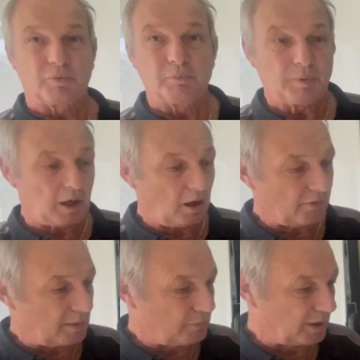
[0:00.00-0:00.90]
But on
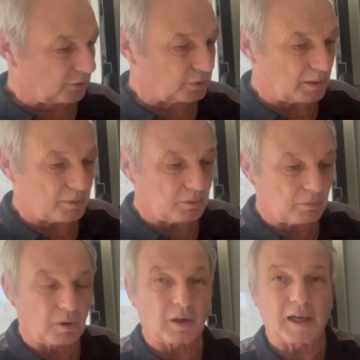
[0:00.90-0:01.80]
them reels,
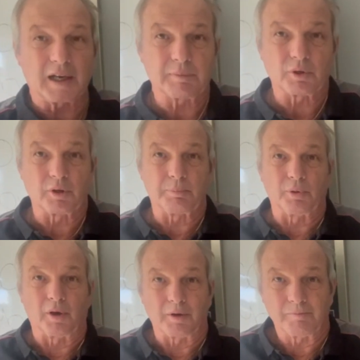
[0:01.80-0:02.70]
what line am I going to
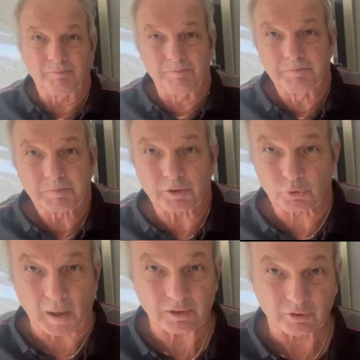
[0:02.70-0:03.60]
put on? Well, it's
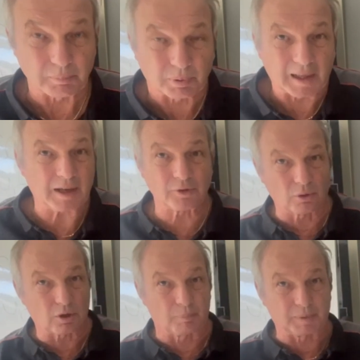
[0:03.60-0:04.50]
quite simple. I
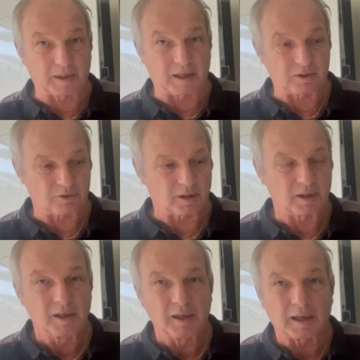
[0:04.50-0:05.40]
don't complicate it.
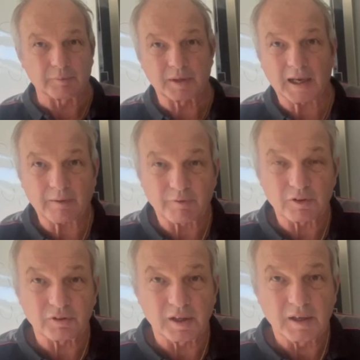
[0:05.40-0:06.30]
I'm carp
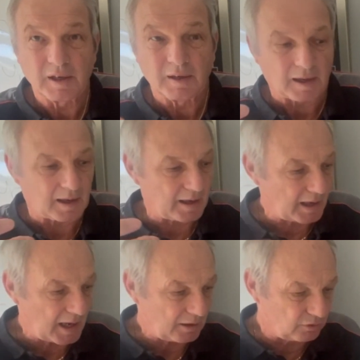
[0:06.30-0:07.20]
fishing and
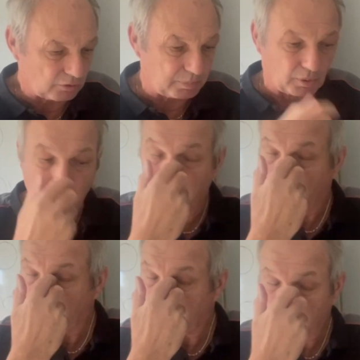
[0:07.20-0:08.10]
I just put
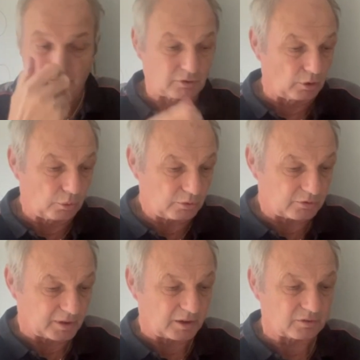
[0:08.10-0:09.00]

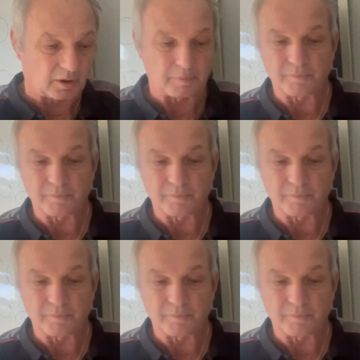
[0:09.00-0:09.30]
0.26 on.